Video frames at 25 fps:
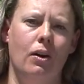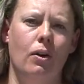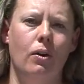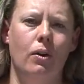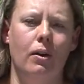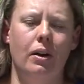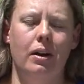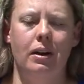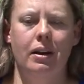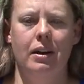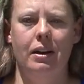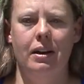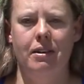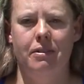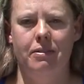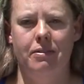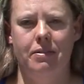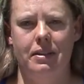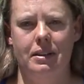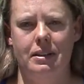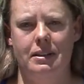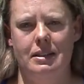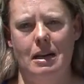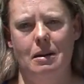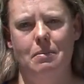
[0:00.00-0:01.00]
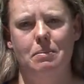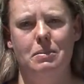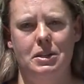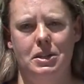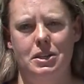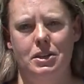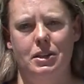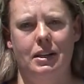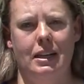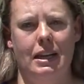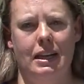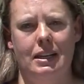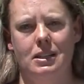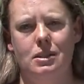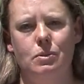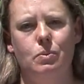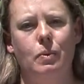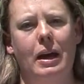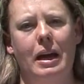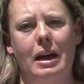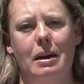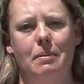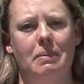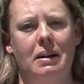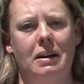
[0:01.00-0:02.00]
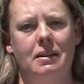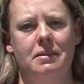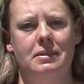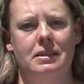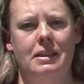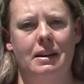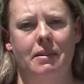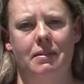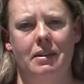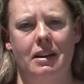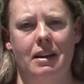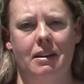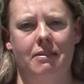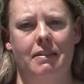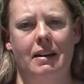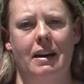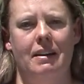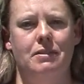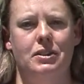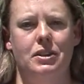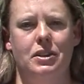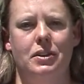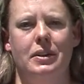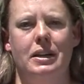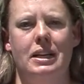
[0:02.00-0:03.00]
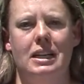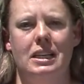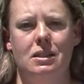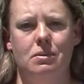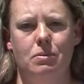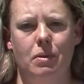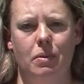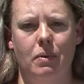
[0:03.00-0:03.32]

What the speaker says: or if the temperature gets way above 75 degrees,